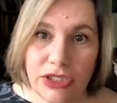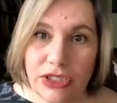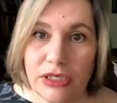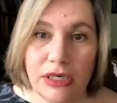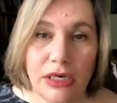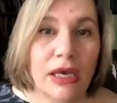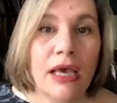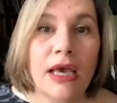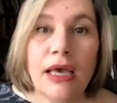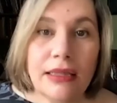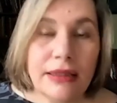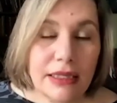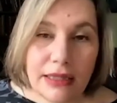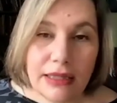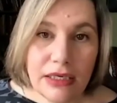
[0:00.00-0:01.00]
that they use
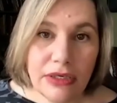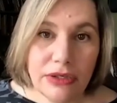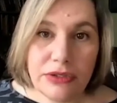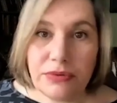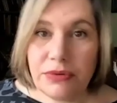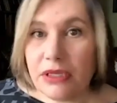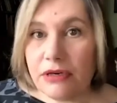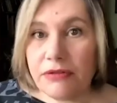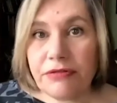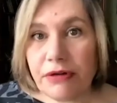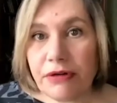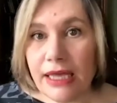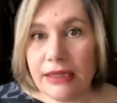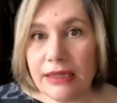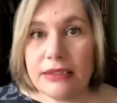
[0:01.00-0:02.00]
with their friends, they
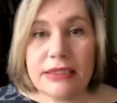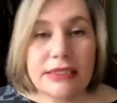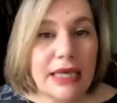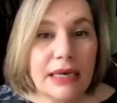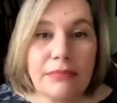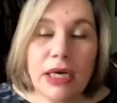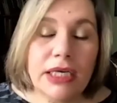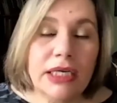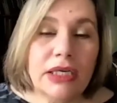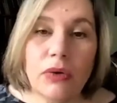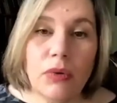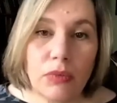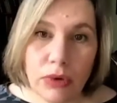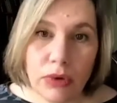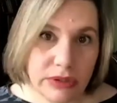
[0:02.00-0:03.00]
might not want to